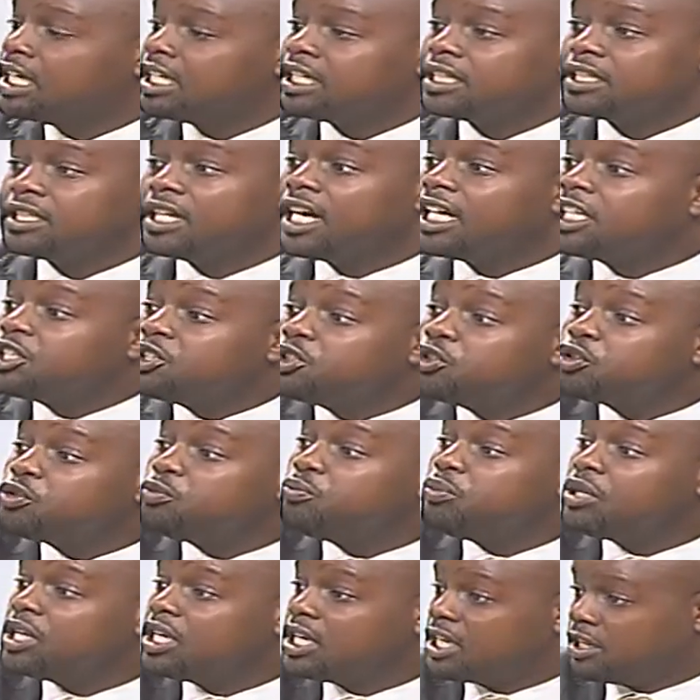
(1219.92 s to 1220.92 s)
that should
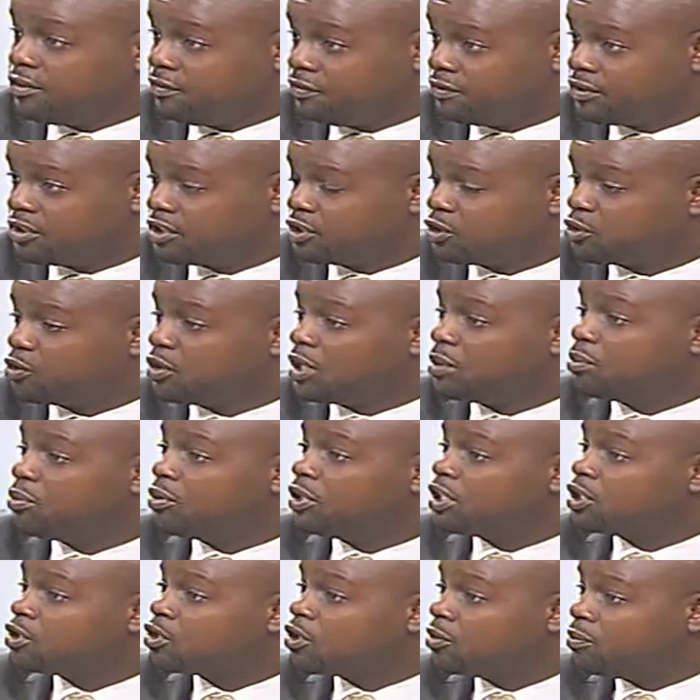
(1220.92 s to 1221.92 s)
be left to the
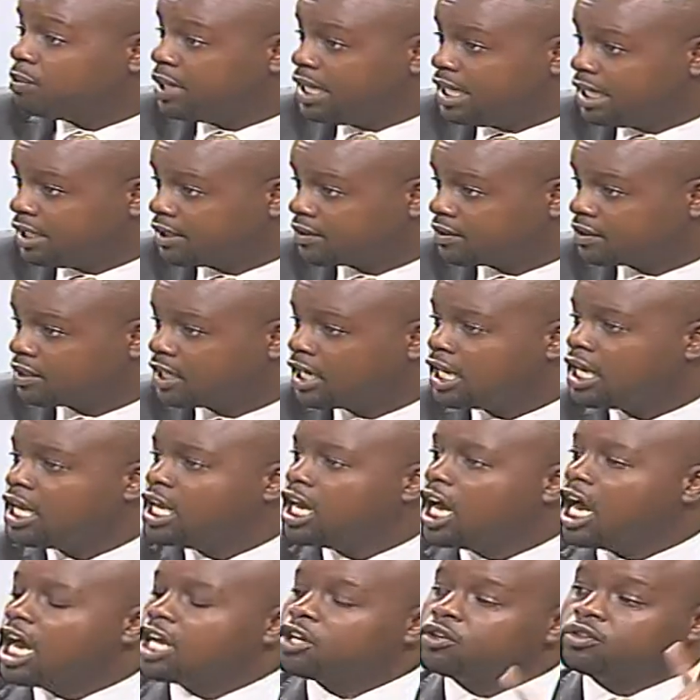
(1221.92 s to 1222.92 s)
political players.
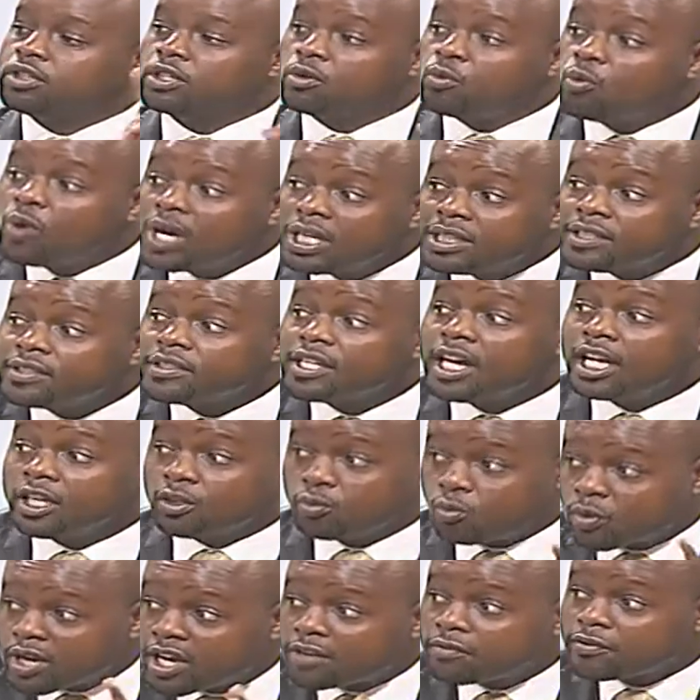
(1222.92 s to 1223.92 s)
And on the one side,
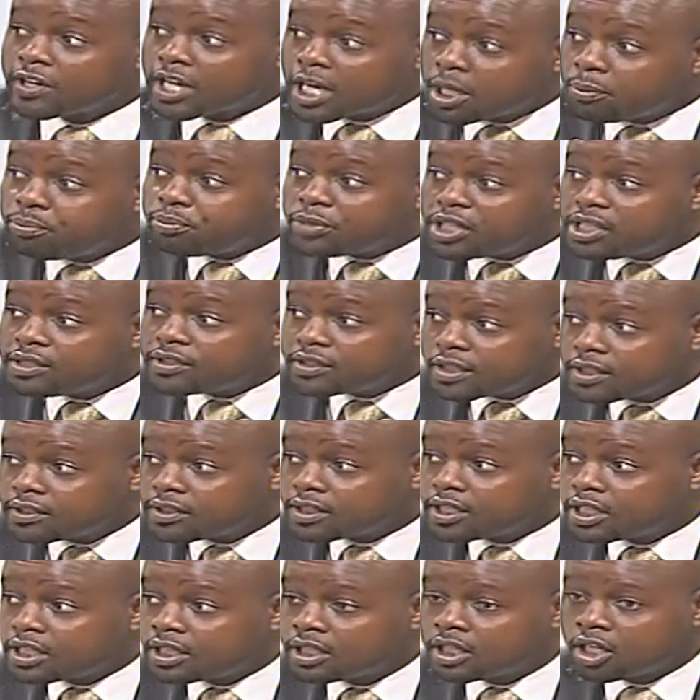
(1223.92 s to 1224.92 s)
we have kept
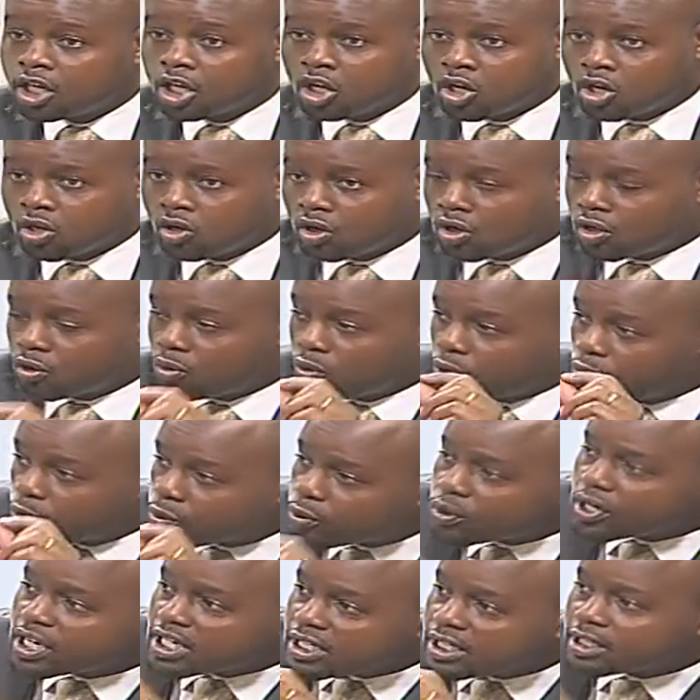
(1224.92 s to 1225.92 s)
insisting Uhuru
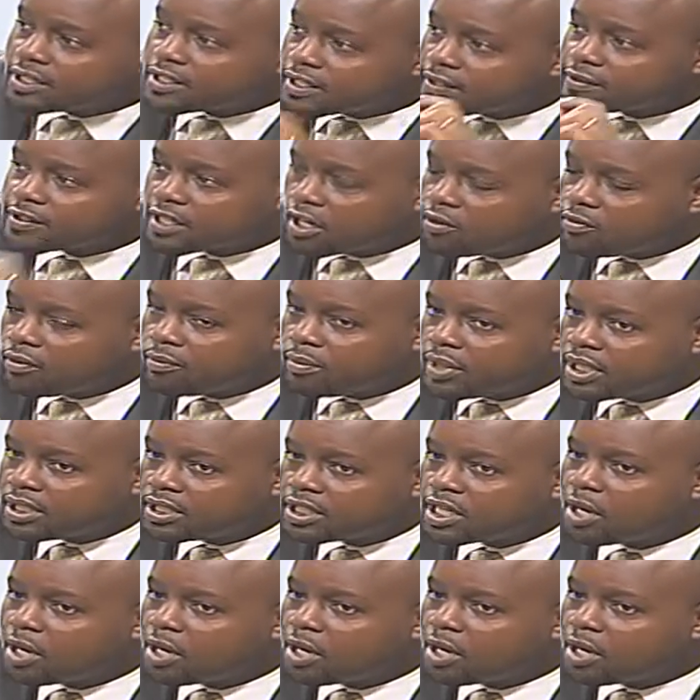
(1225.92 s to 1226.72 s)
Kenyatta's government